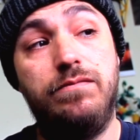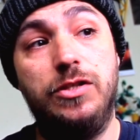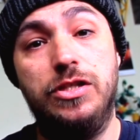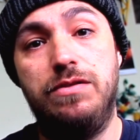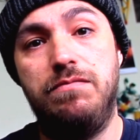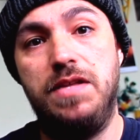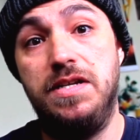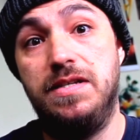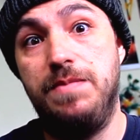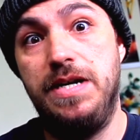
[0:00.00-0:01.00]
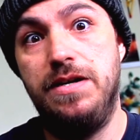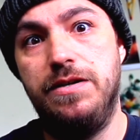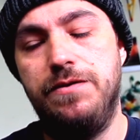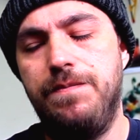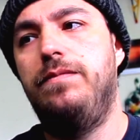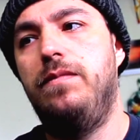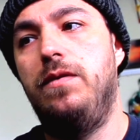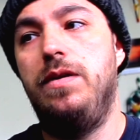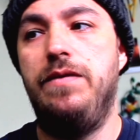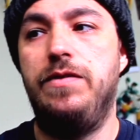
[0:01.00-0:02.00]
just they disappeared.
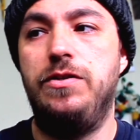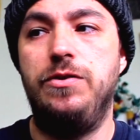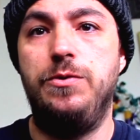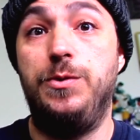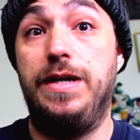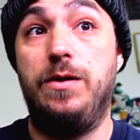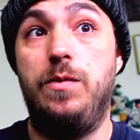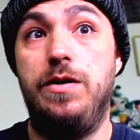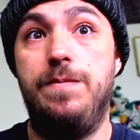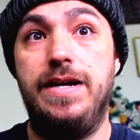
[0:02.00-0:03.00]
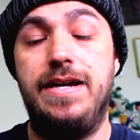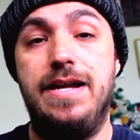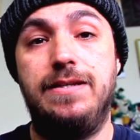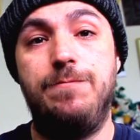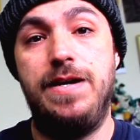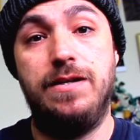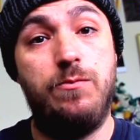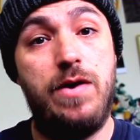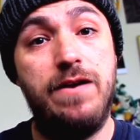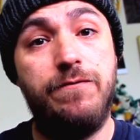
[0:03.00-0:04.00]
Even to like one of my cats, my
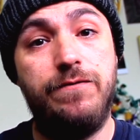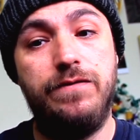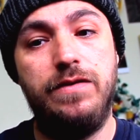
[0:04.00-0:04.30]
ex-wife,